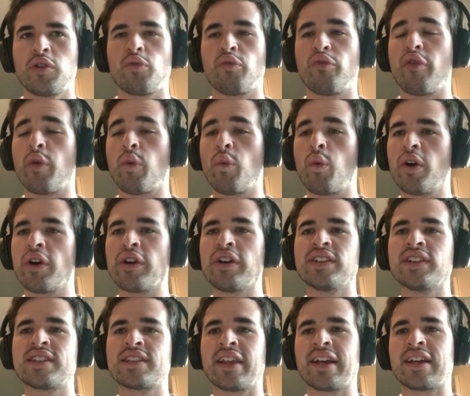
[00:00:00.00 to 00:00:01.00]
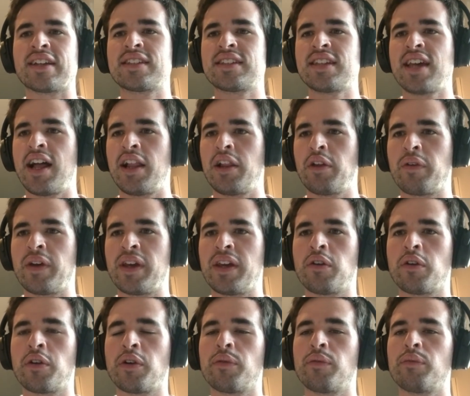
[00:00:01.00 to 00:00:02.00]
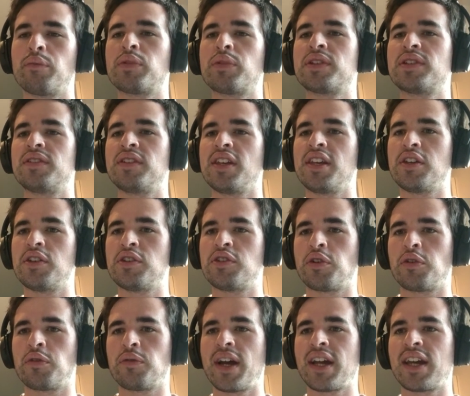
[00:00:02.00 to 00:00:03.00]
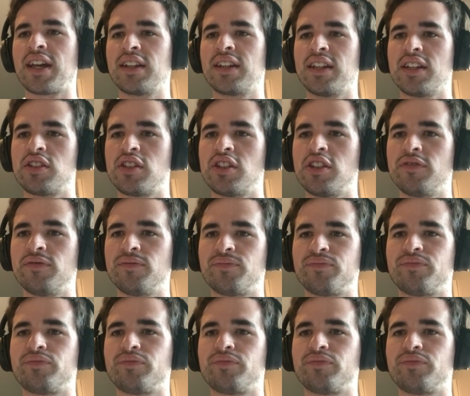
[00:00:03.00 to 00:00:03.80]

rewards like salary or prestige or recognition,